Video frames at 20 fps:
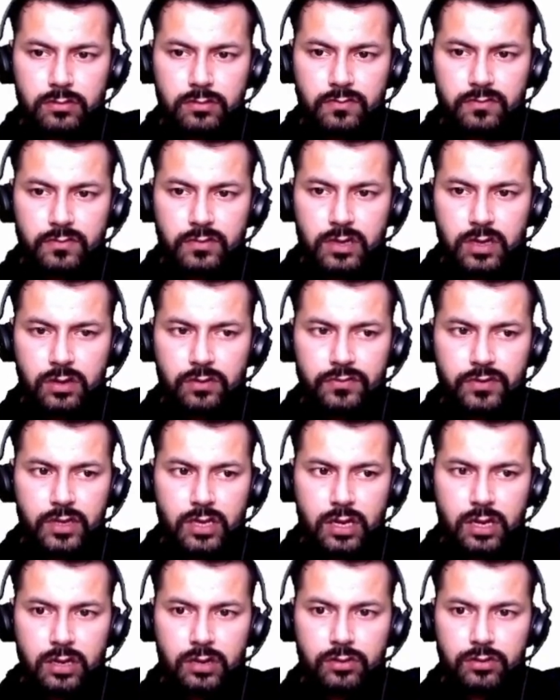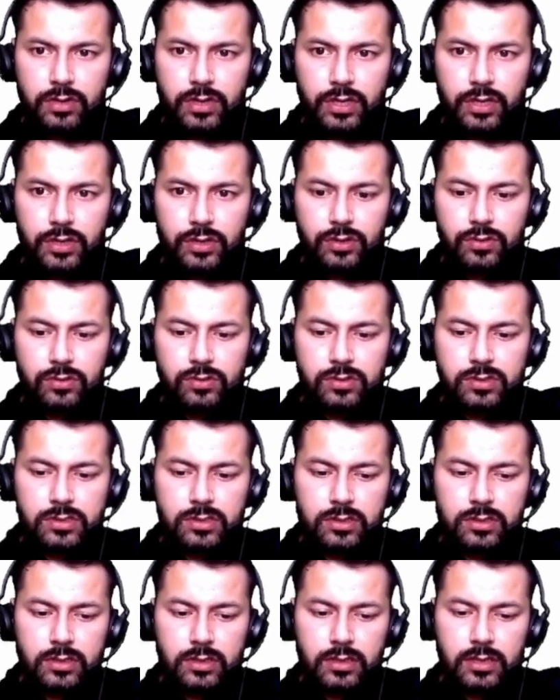now we are going to use
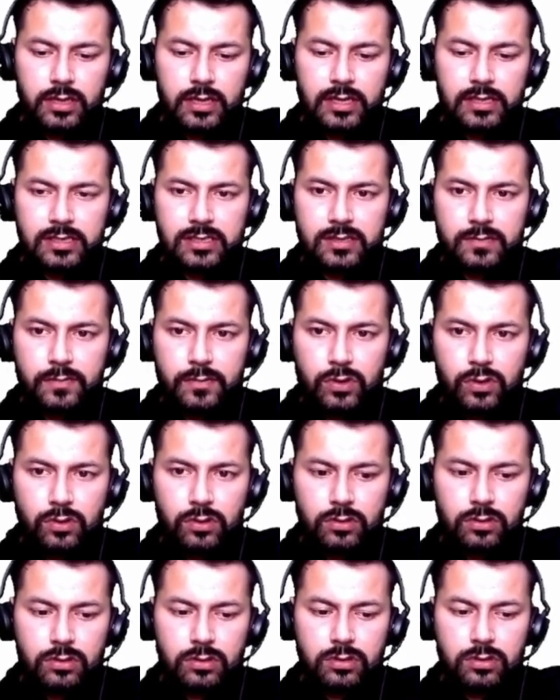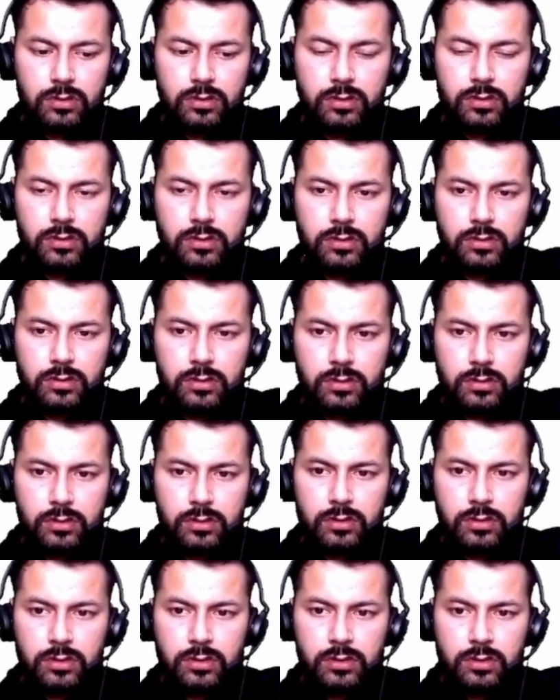else block.
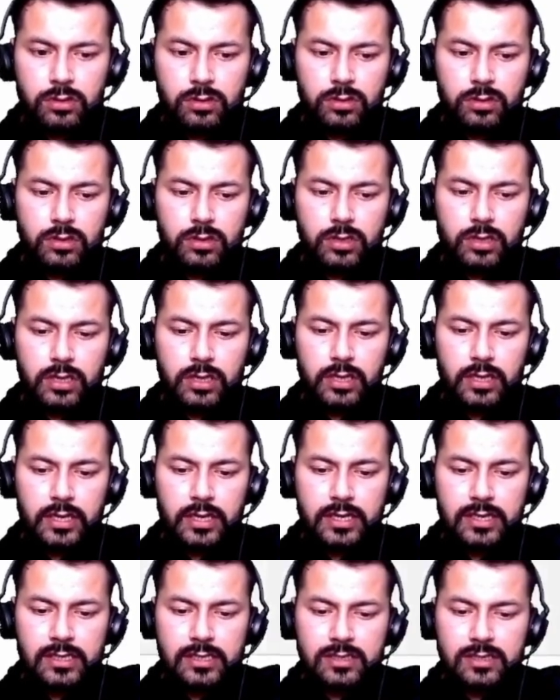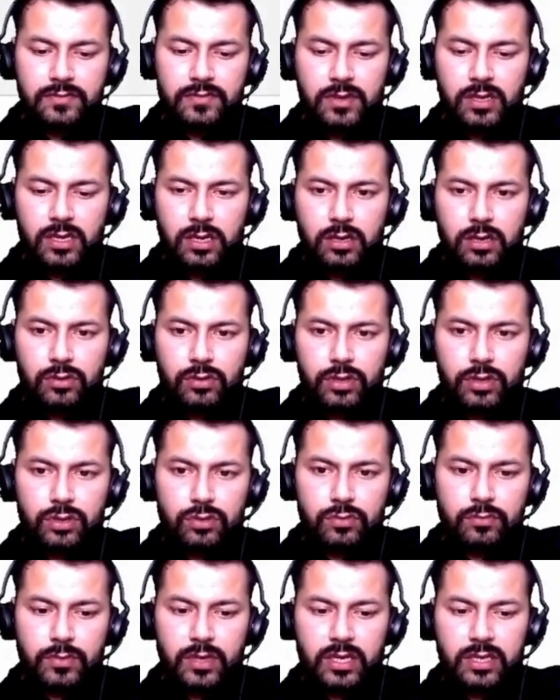In else we are going
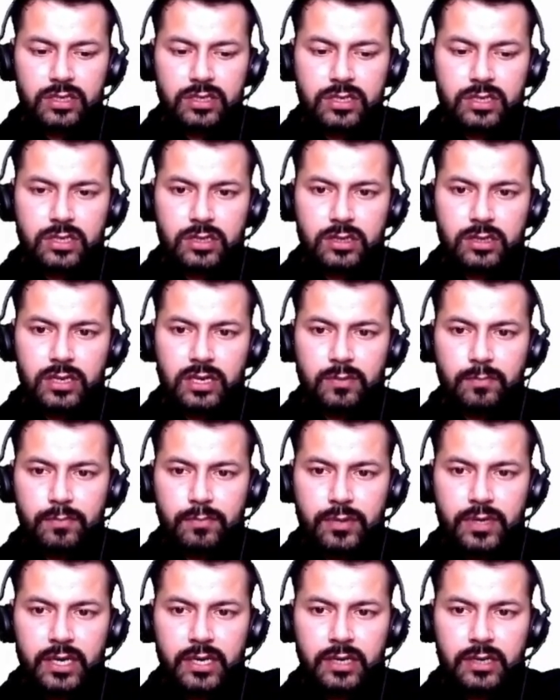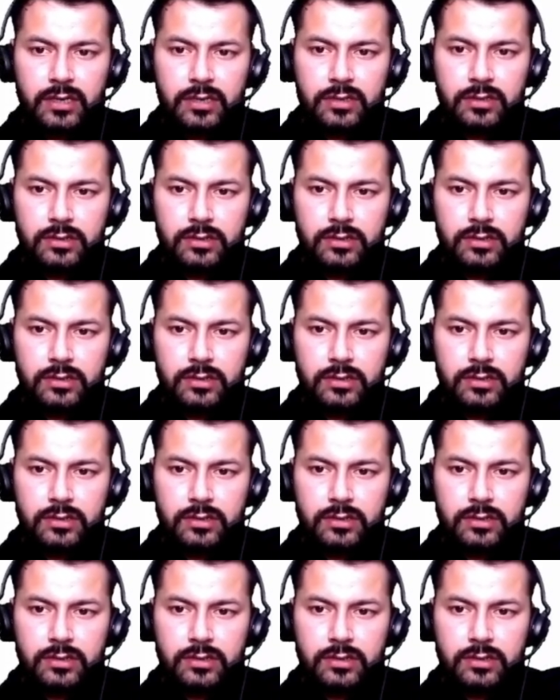to mention that print